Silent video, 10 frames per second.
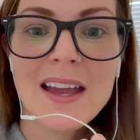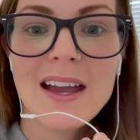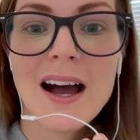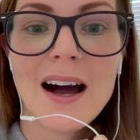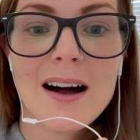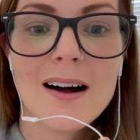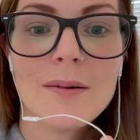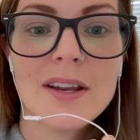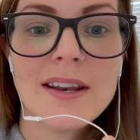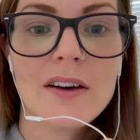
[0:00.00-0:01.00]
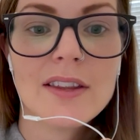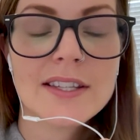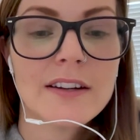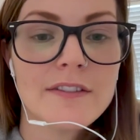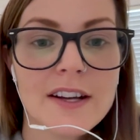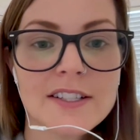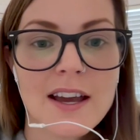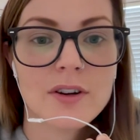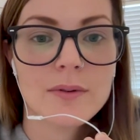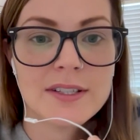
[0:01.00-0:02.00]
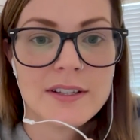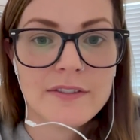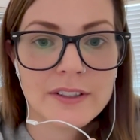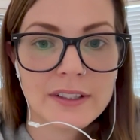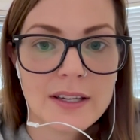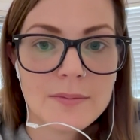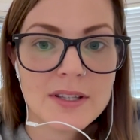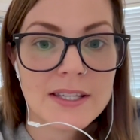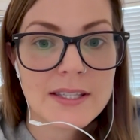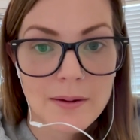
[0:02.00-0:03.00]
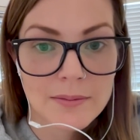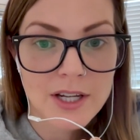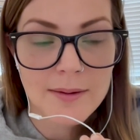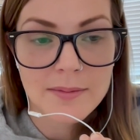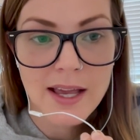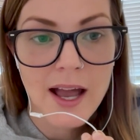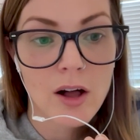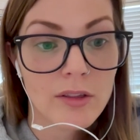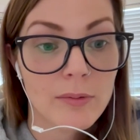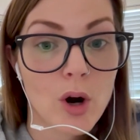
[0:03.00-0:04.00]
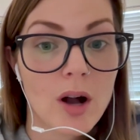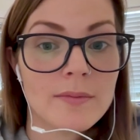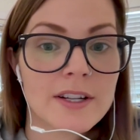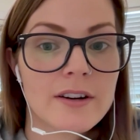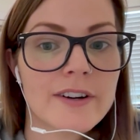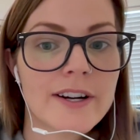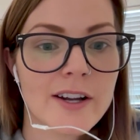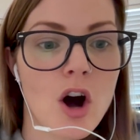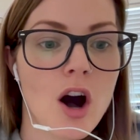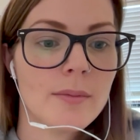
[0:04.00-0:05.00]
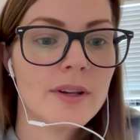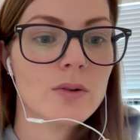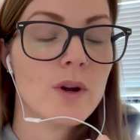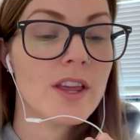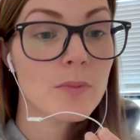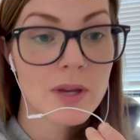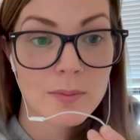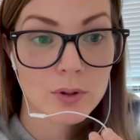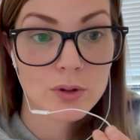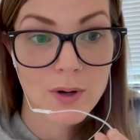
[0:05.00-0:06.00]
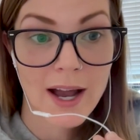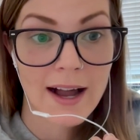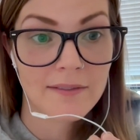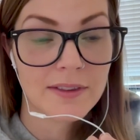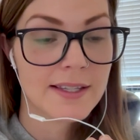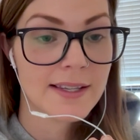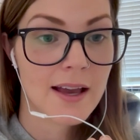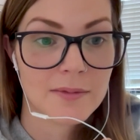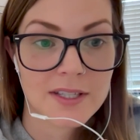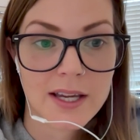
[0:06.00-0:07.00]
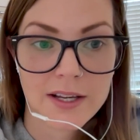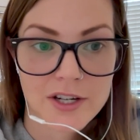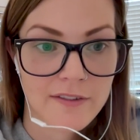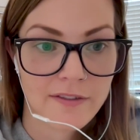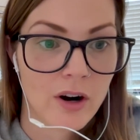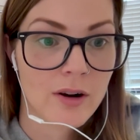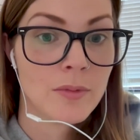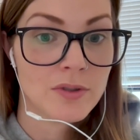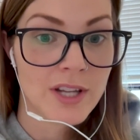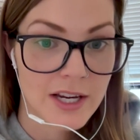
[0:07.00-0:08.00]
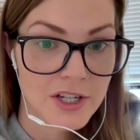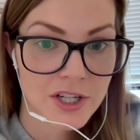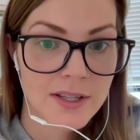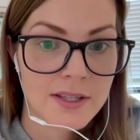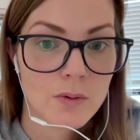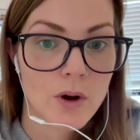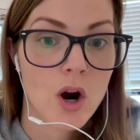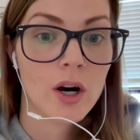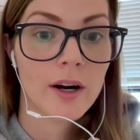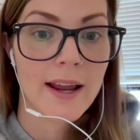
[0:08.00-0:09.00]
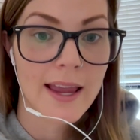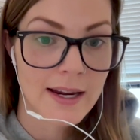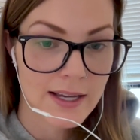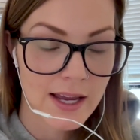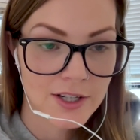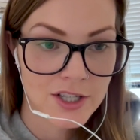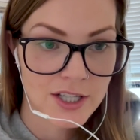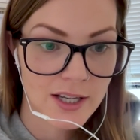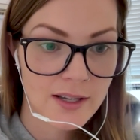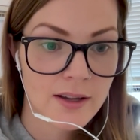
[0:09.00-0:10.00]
Now this can affect everyone differently, but sometimes health problems that are very common with people who have these MTHFR mutations are ADHD,